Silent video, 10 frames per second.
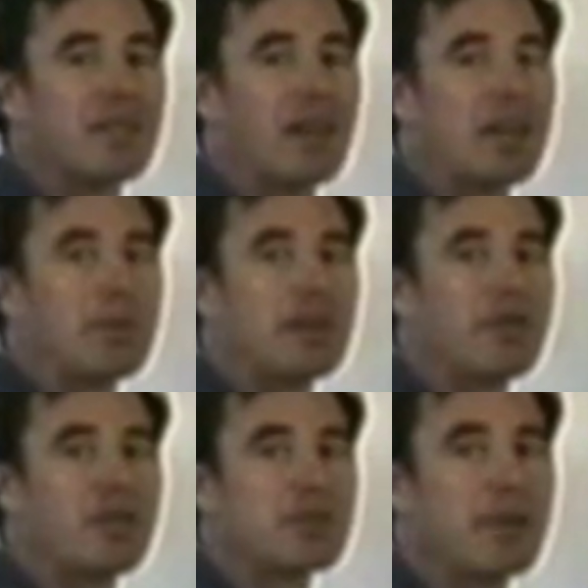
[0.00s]
available in the
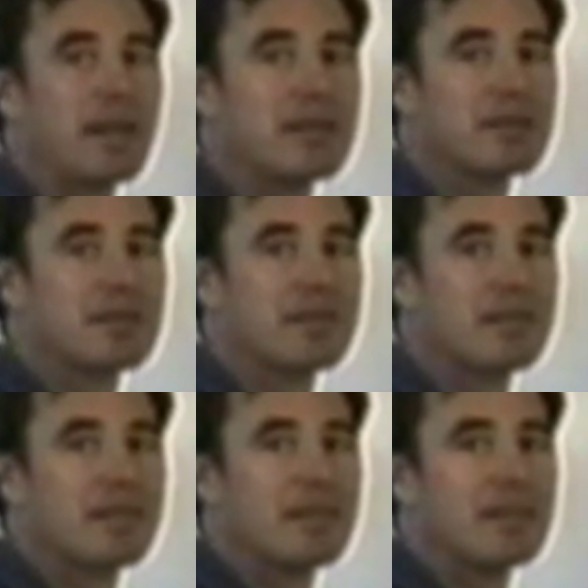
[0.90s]
first place.
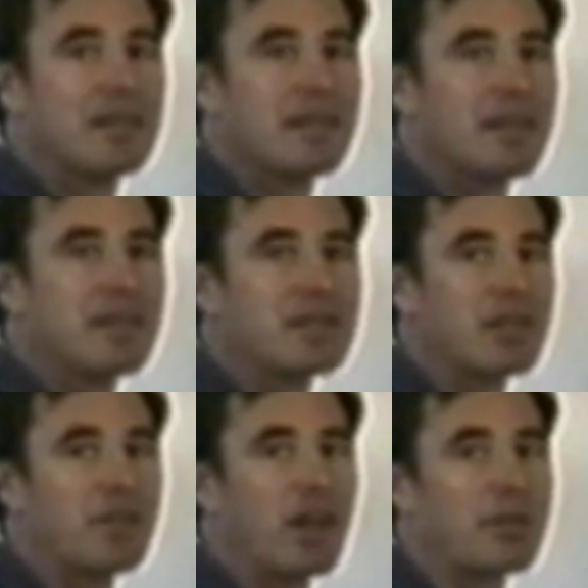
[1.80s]
So
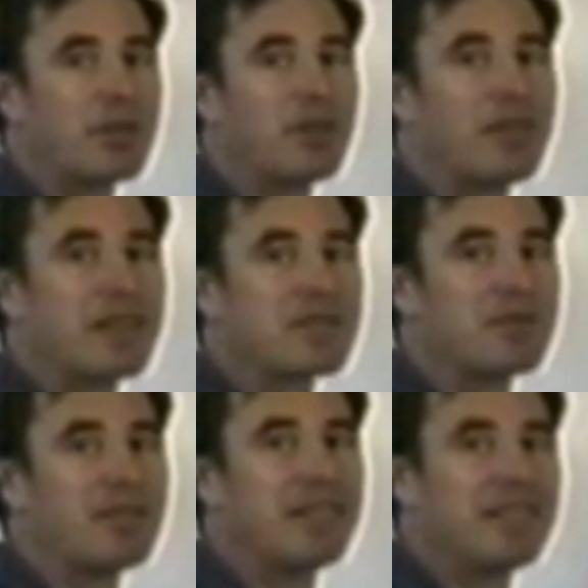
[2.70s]
if you go up to
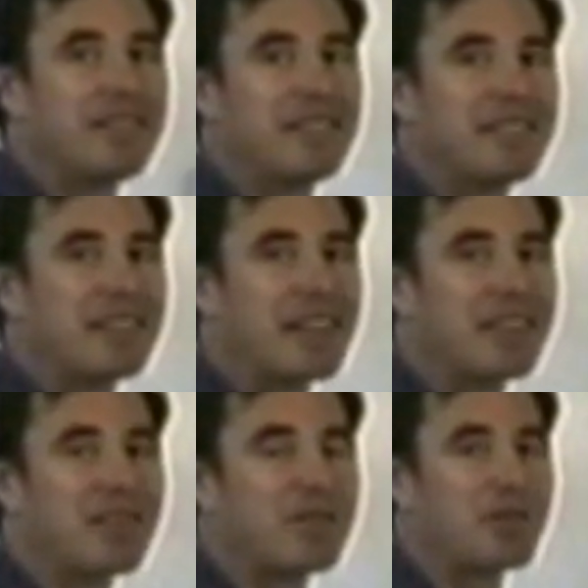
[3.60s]
2,000 feet, take
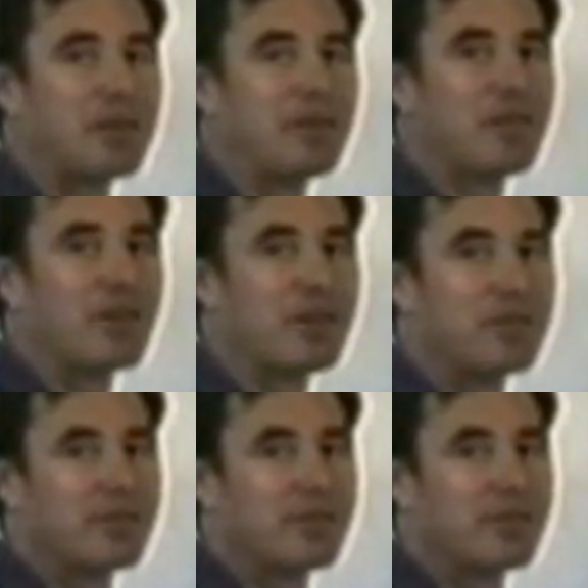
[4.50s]
it up to 25.